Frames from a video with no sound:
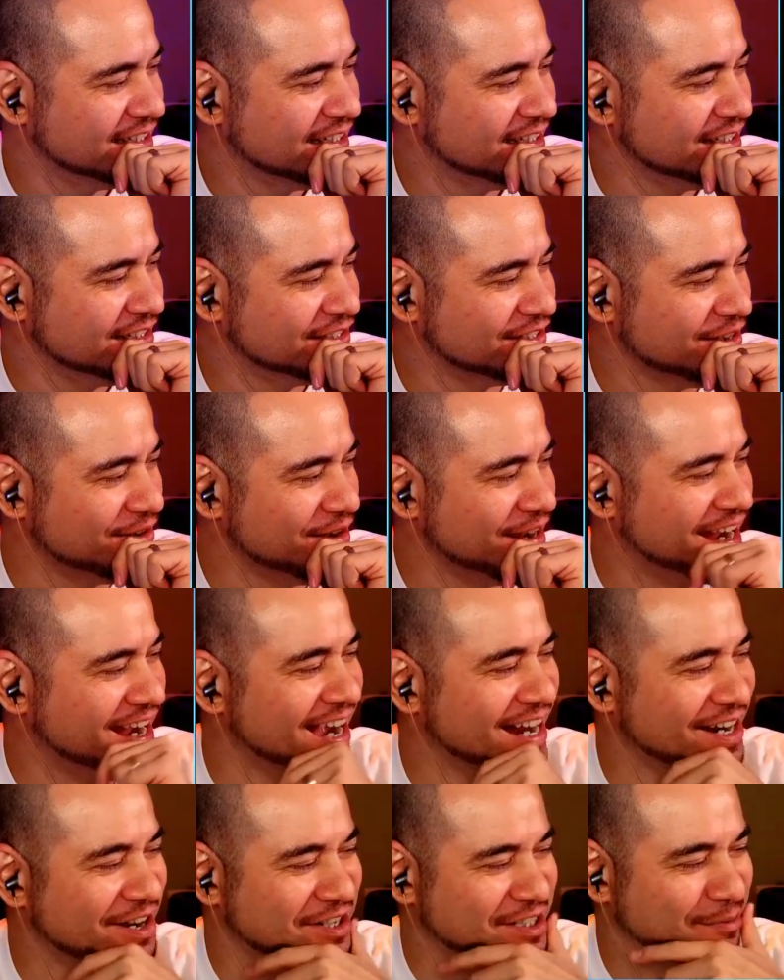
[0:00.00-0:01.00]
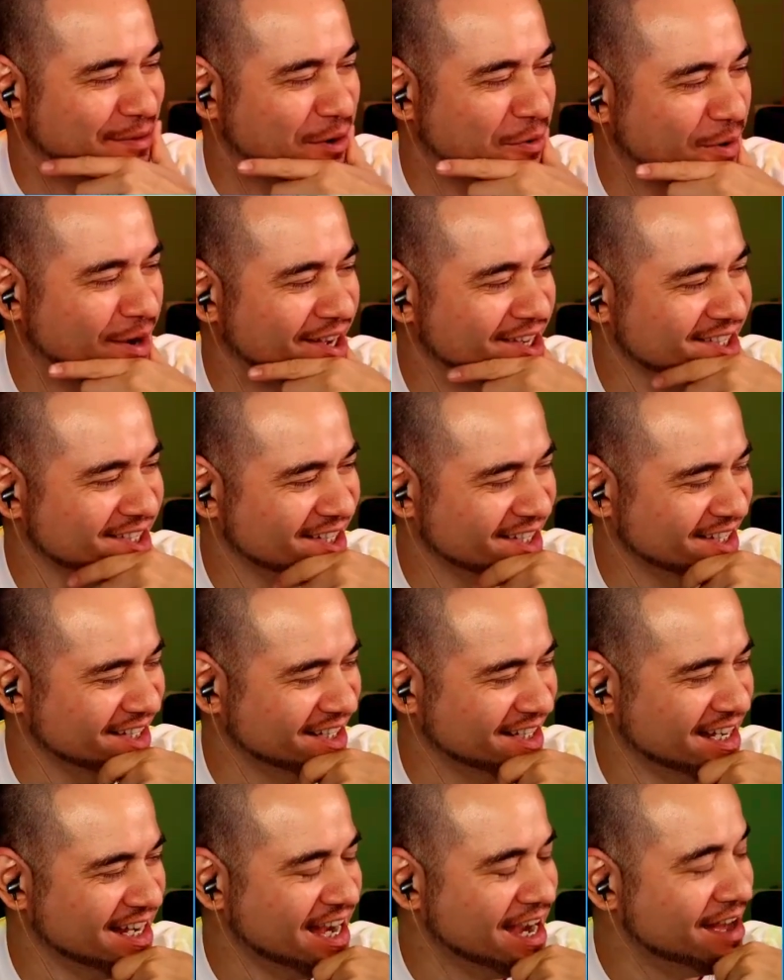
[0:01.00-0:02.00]
So it looks a bit weird.
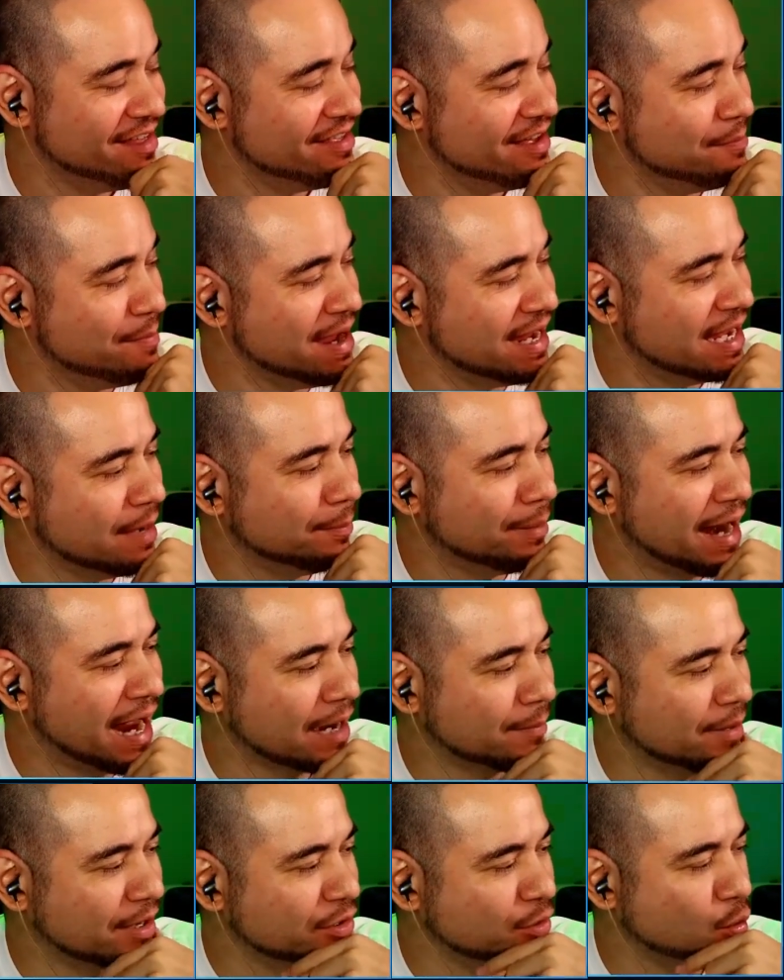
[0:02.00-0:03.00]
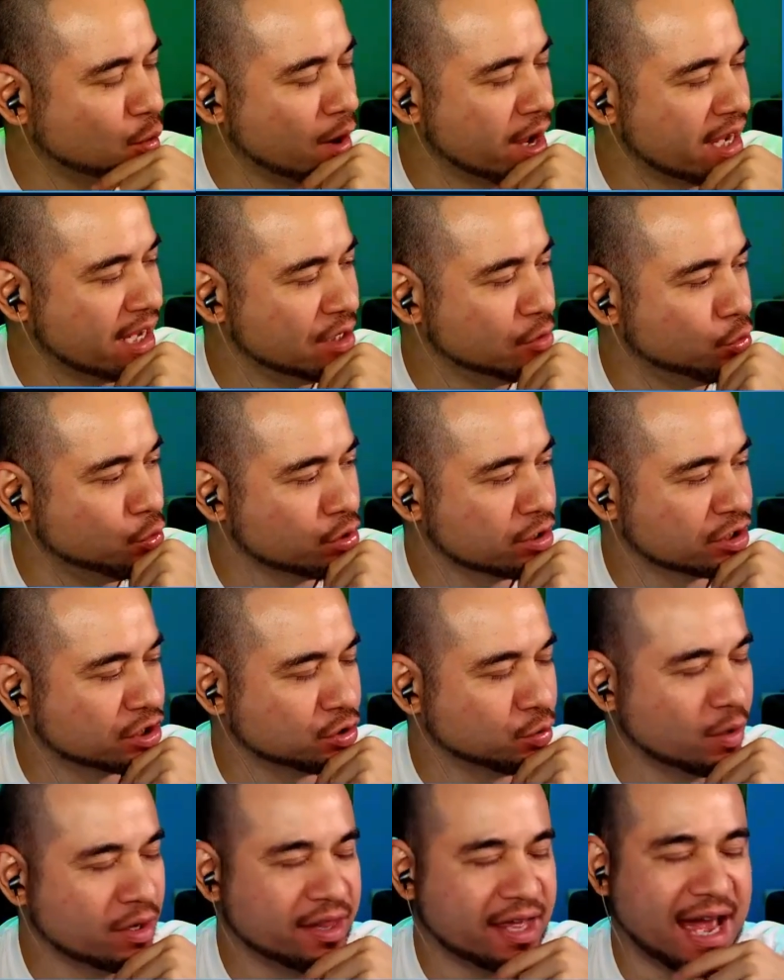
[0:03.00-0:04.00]
They make it black, by the way, in order to,
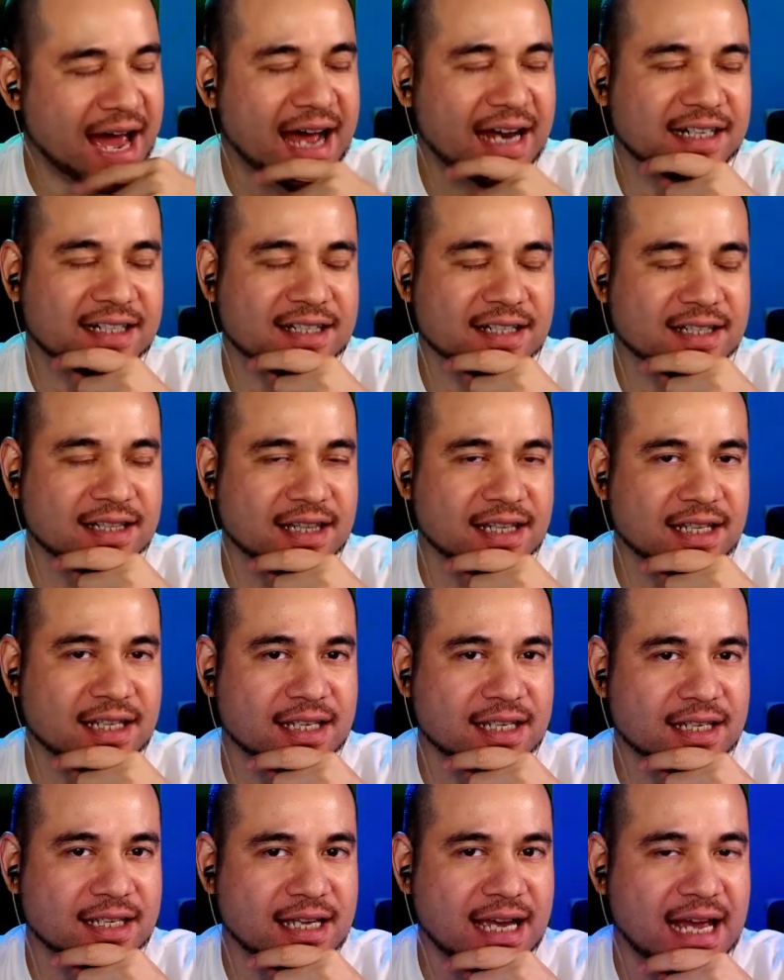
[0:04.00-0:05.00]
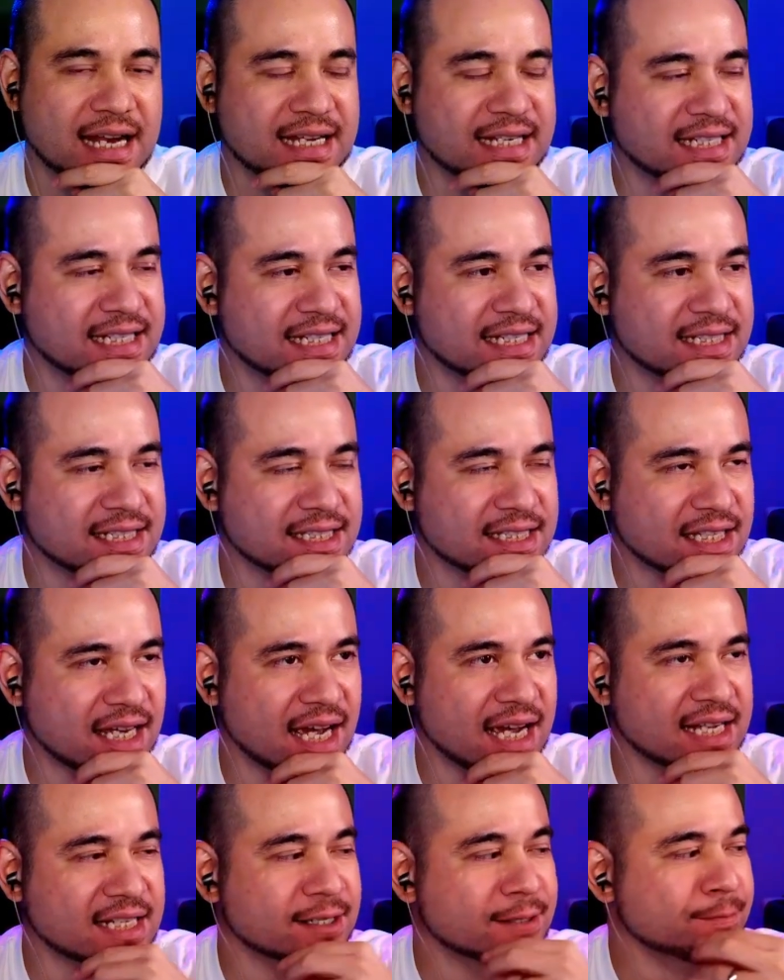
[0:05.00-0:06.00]
when they add the LEDs
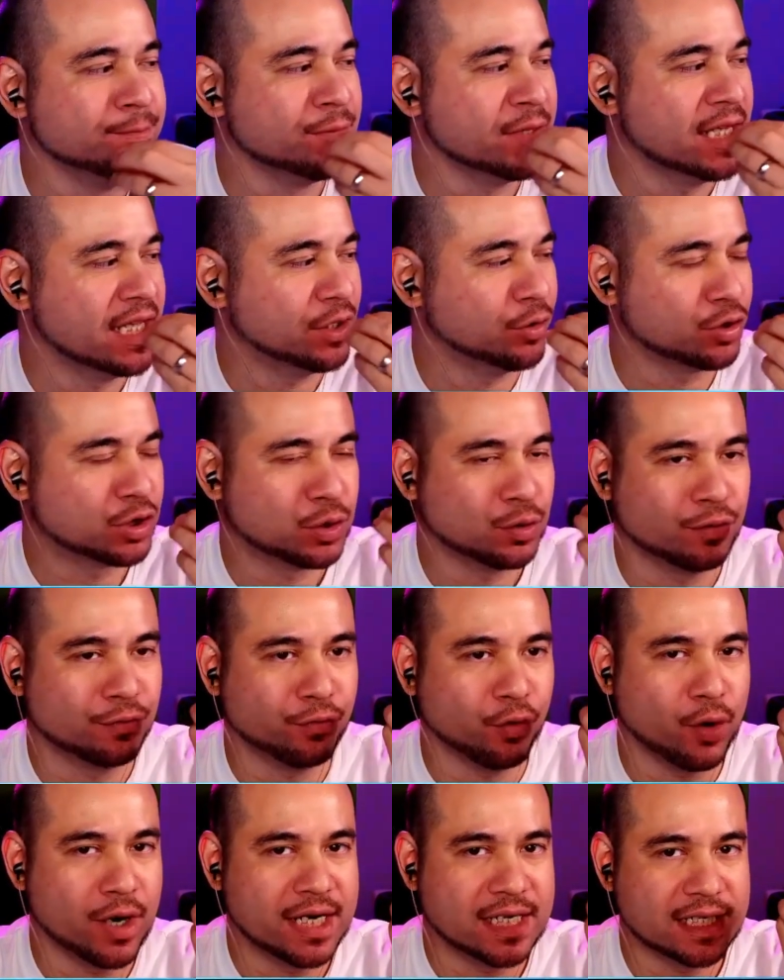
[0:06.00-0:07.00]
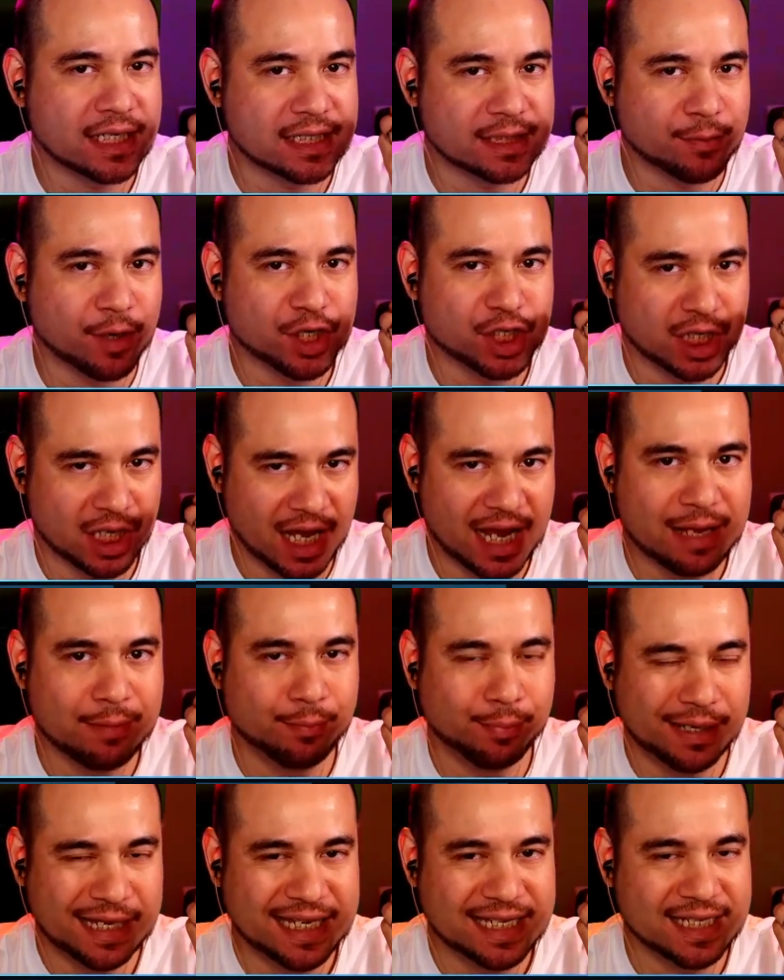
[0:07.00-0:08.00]
inside, in order to avoid as much light
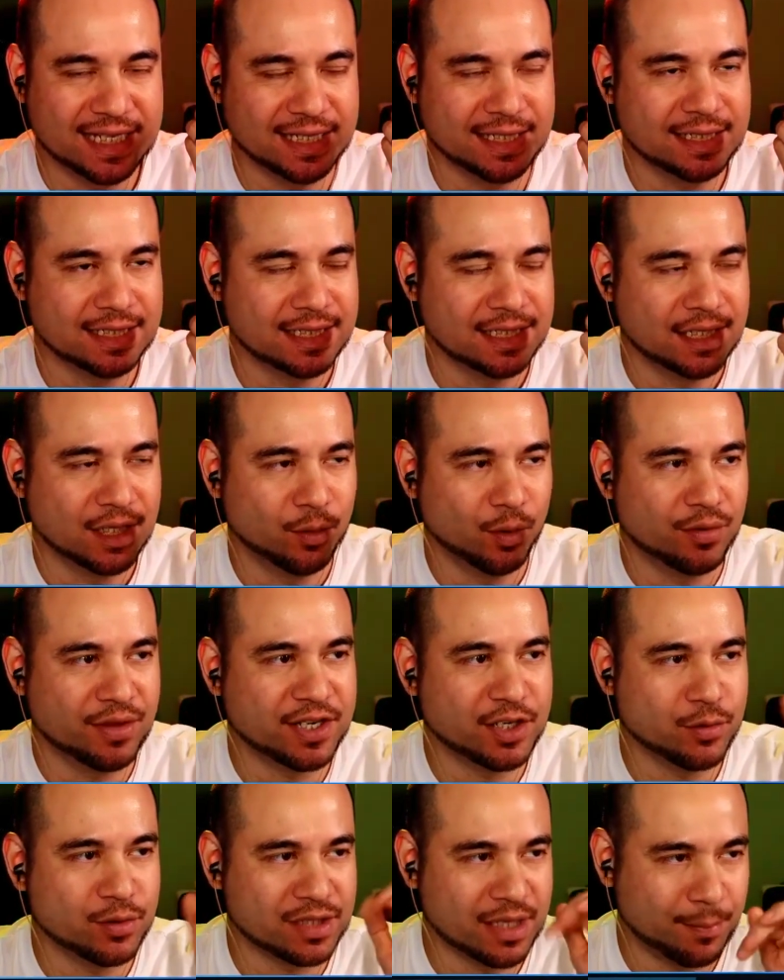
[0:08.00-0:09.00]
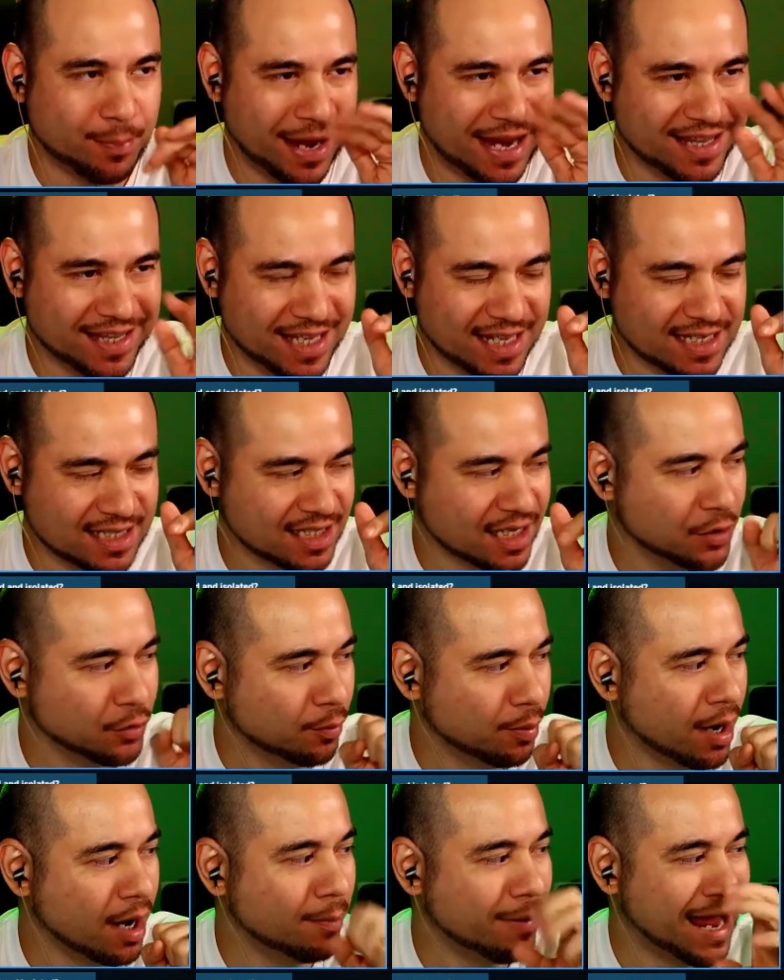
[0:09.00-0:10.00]
bleeding, what they do is they paint the internal
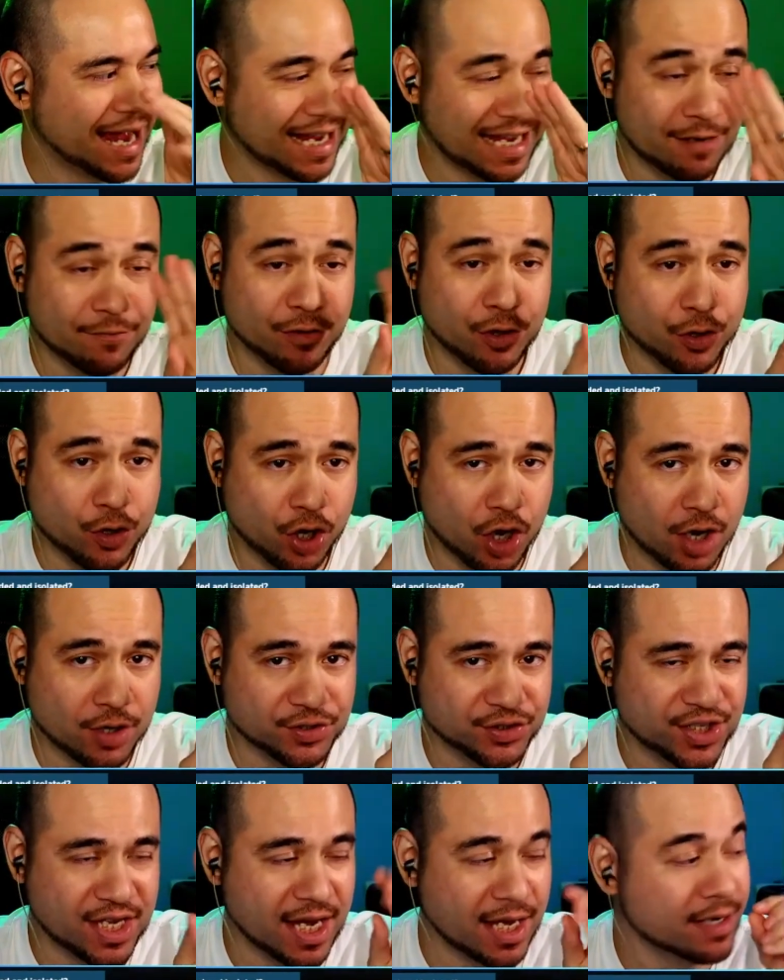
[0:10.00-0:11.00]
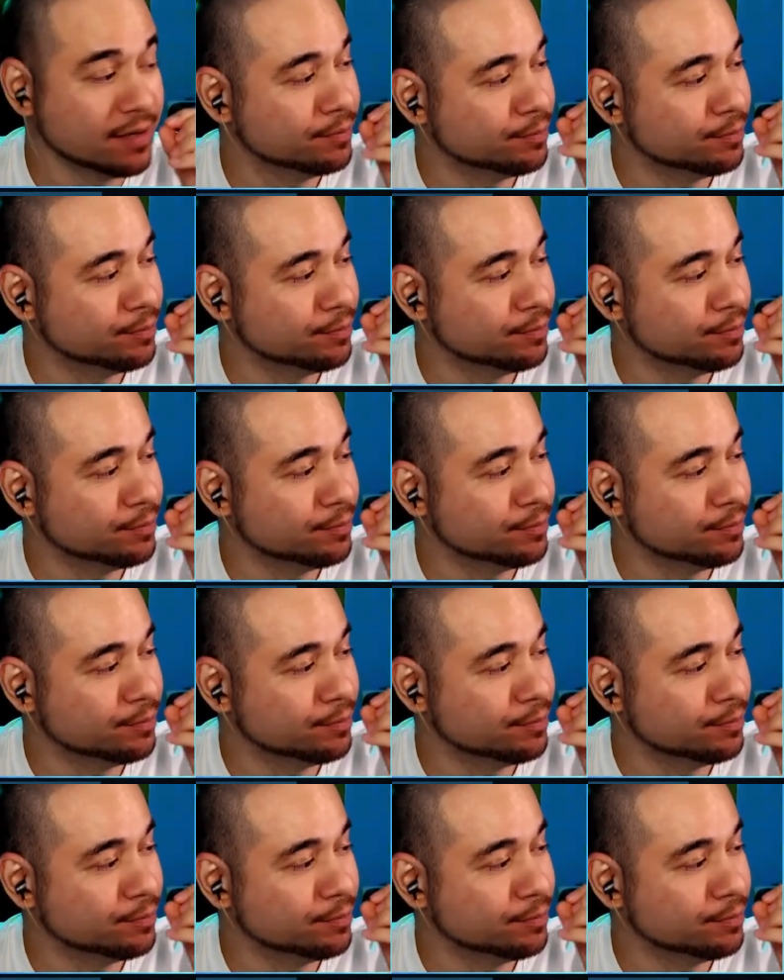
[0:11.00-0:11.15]
part black, even though you can't see it.